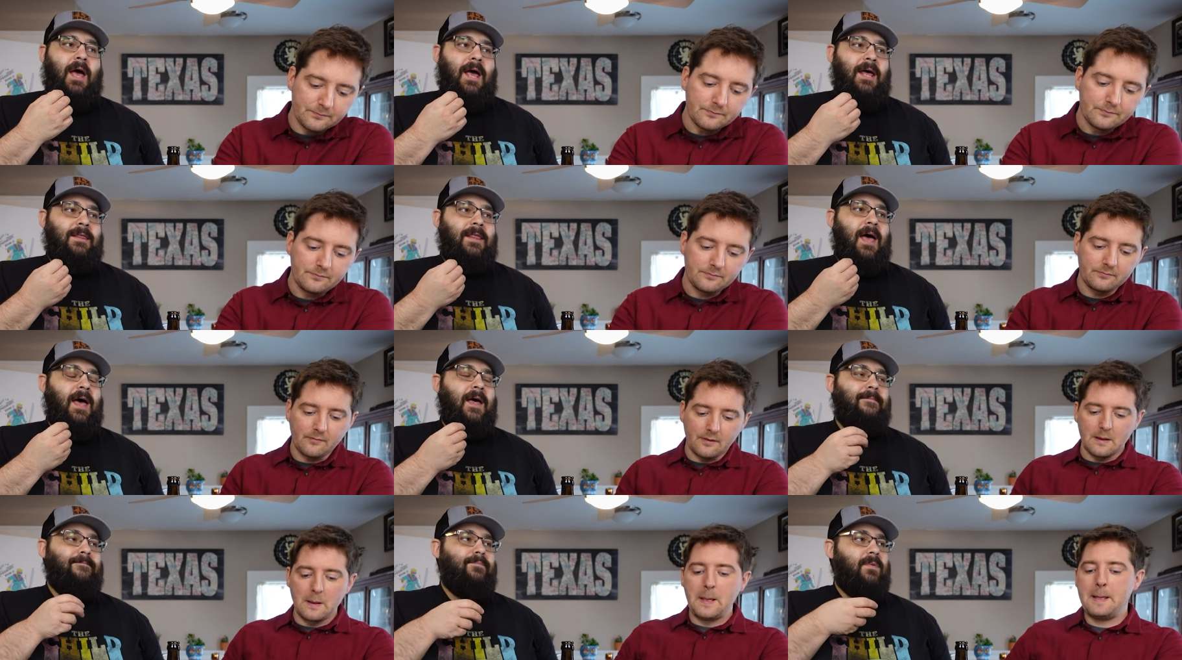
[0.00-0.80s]
Speaker 1: and
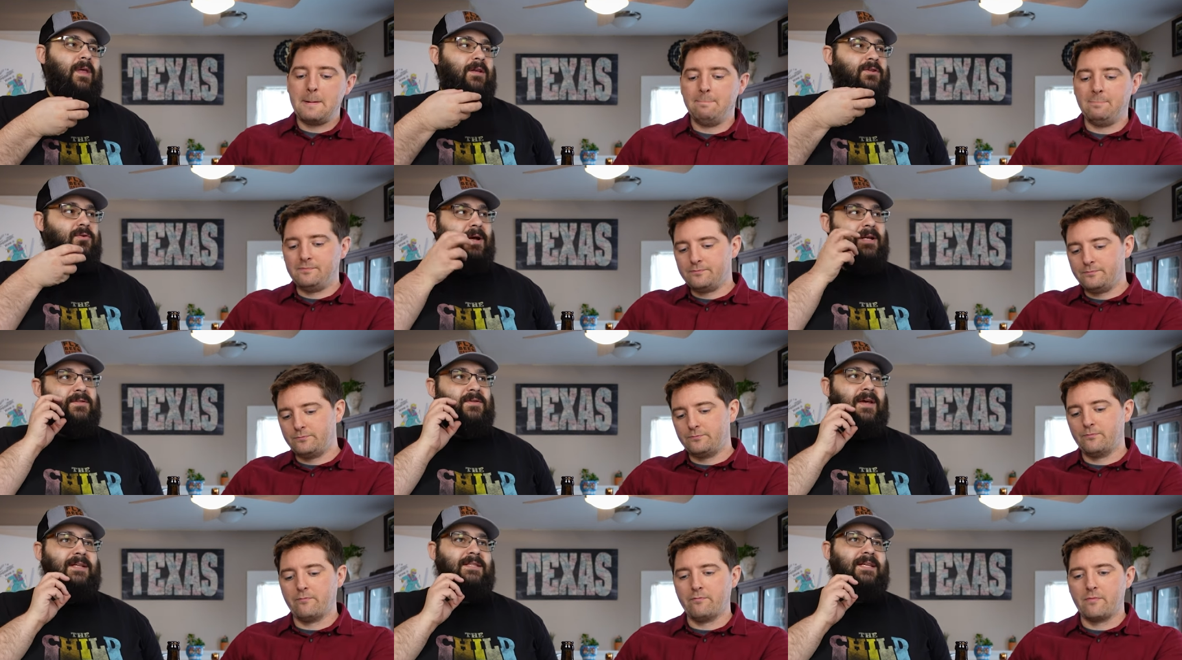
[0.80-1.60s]
then it
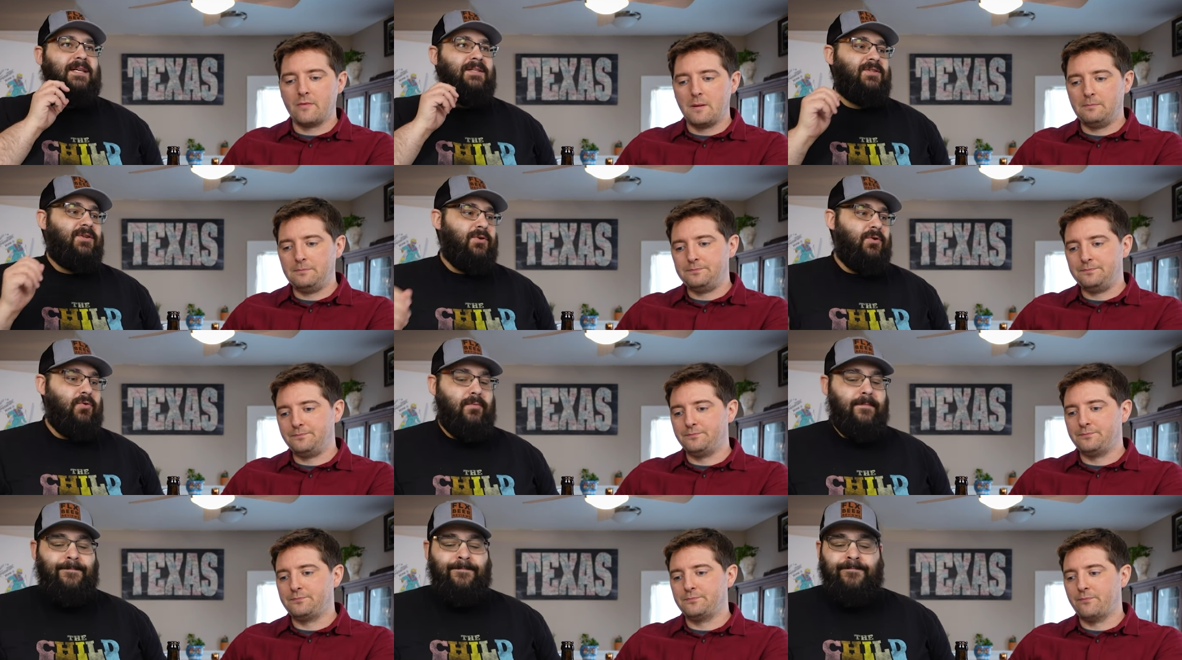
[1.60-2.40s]
translates
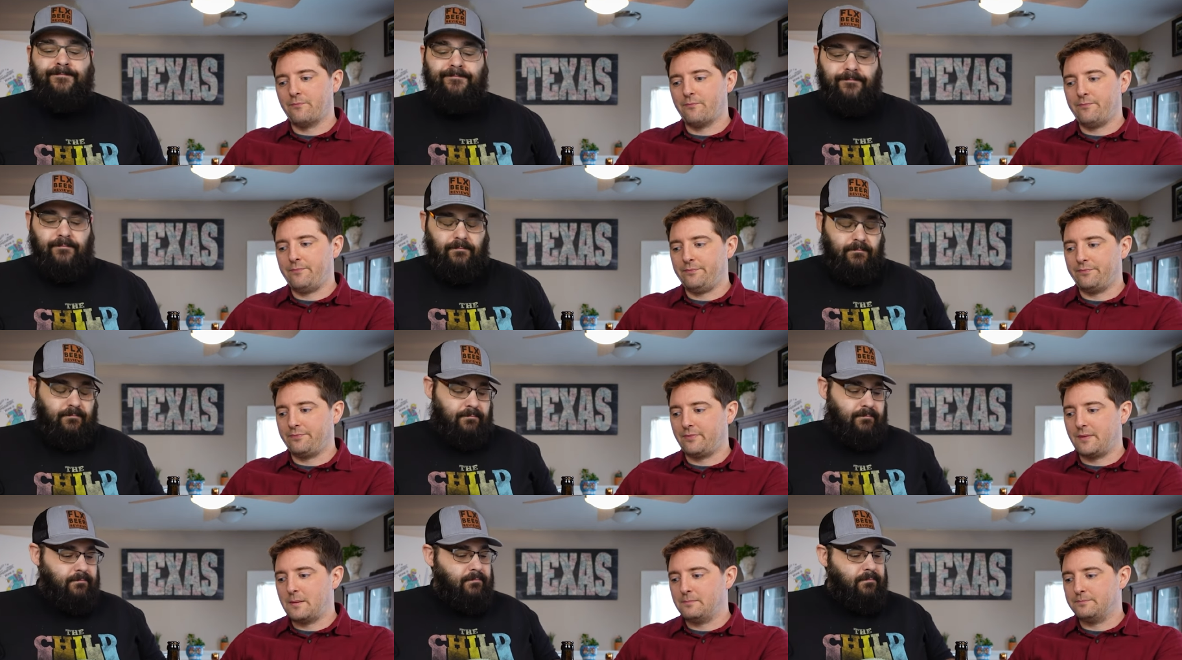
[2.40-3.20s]
into
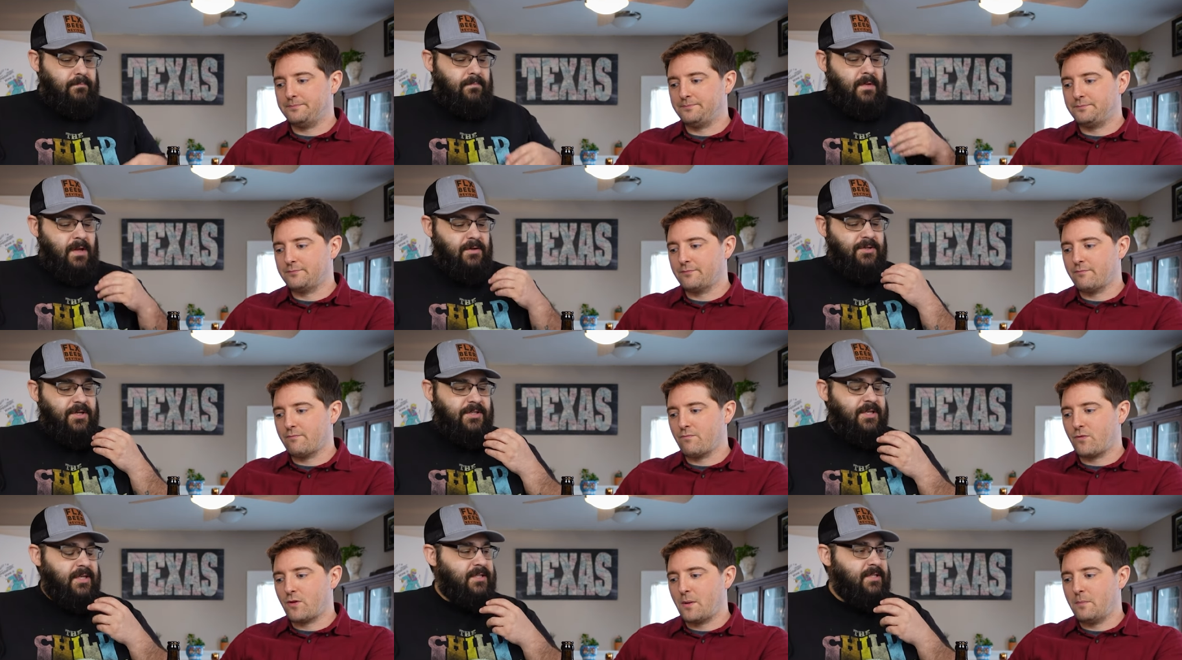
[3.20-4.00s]

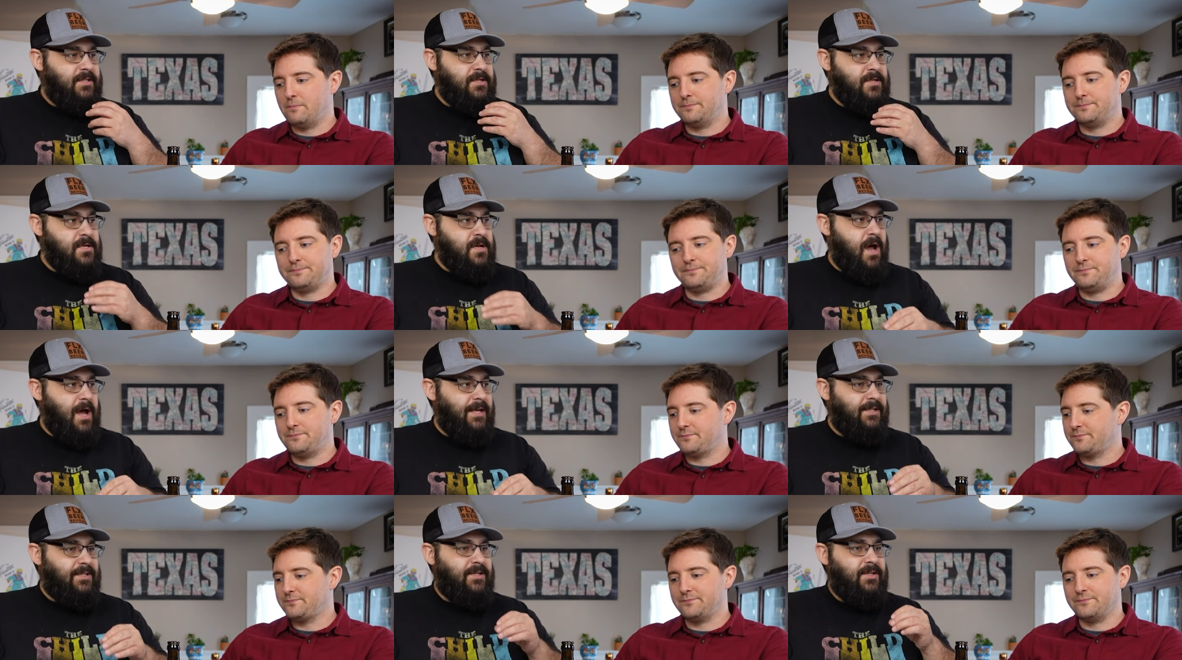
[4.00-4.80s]
just this
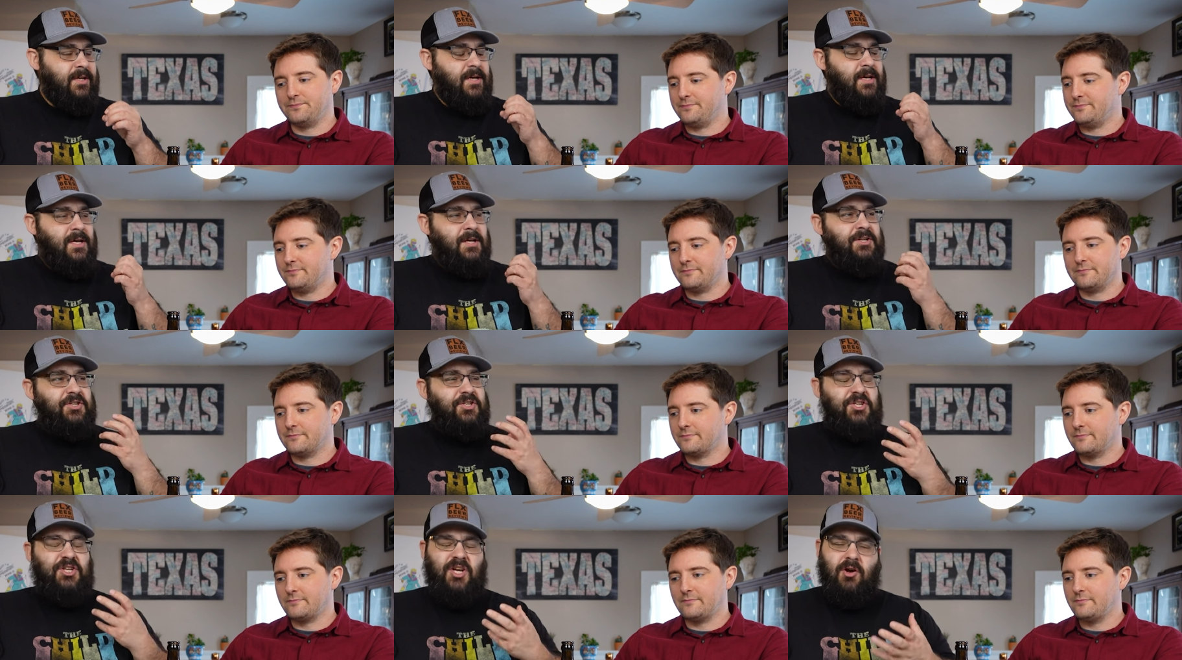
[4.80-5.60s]
nice
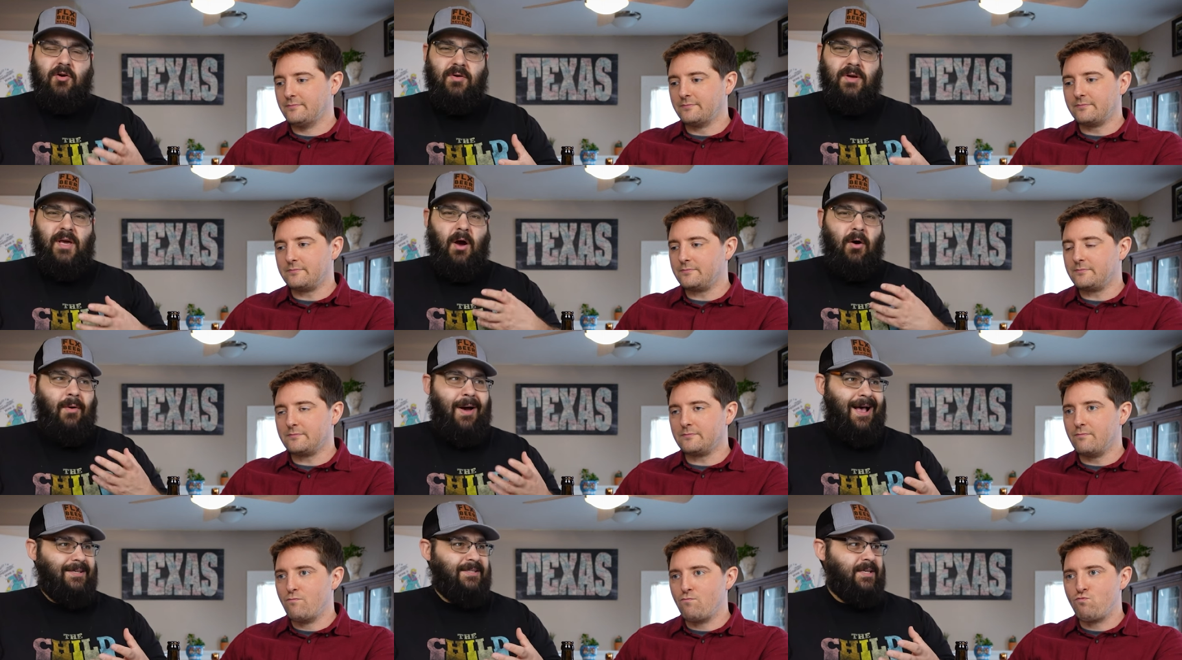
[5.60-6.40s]

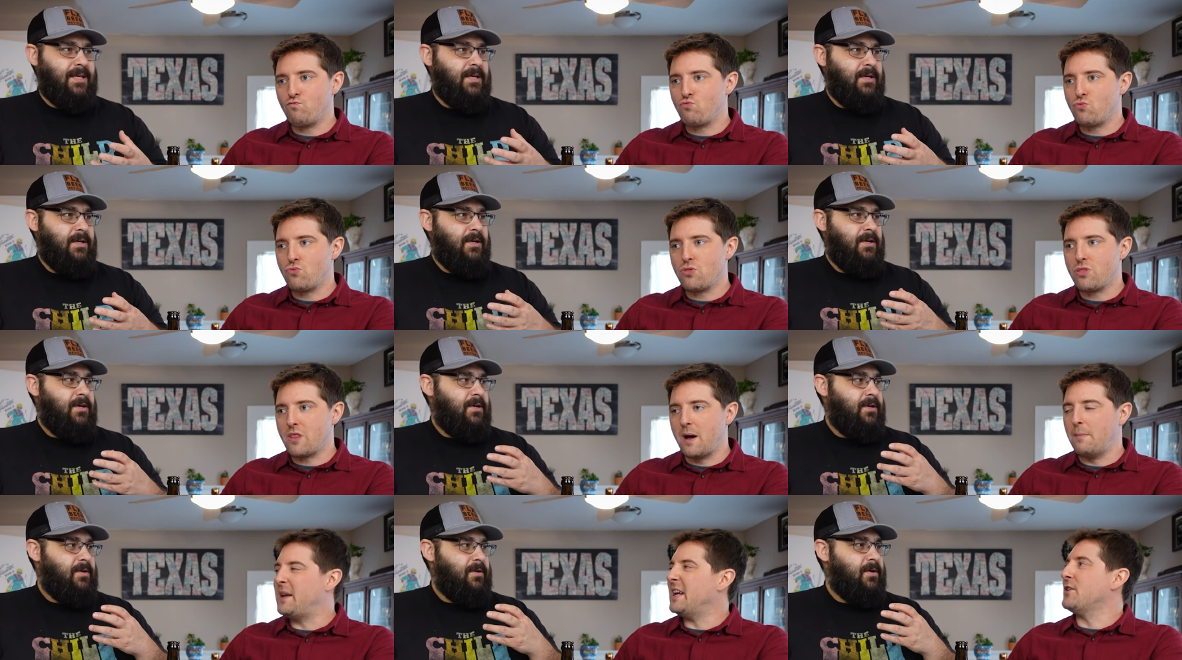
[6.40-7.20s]
Cheerio esque.
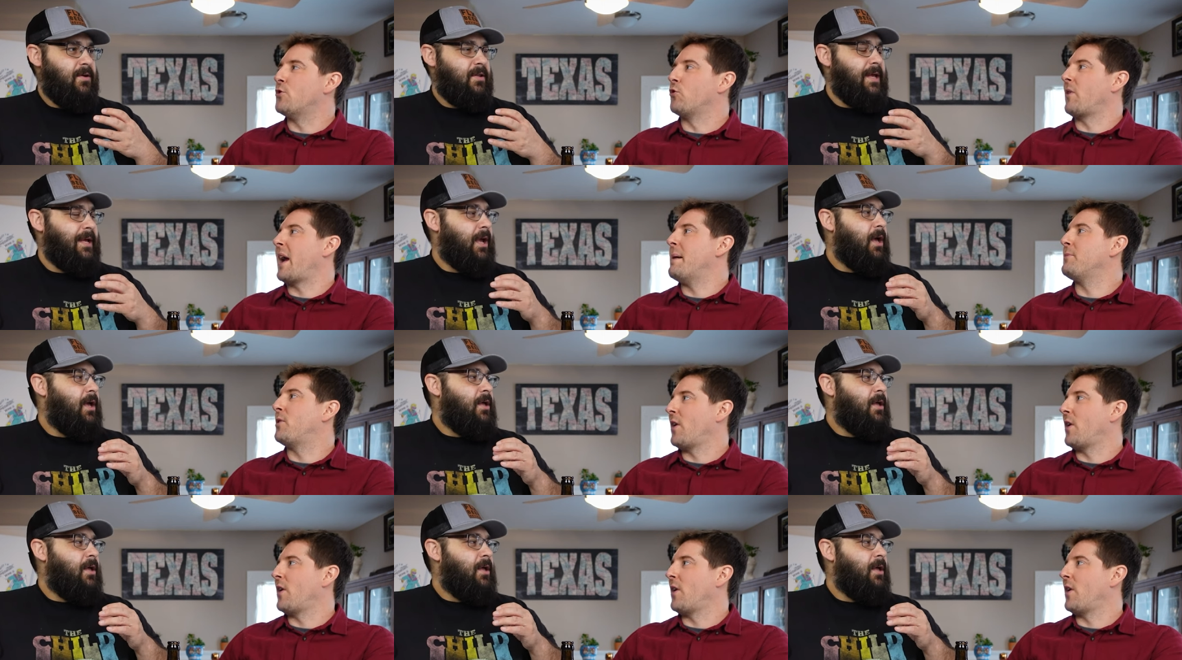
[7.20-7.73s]
Getting like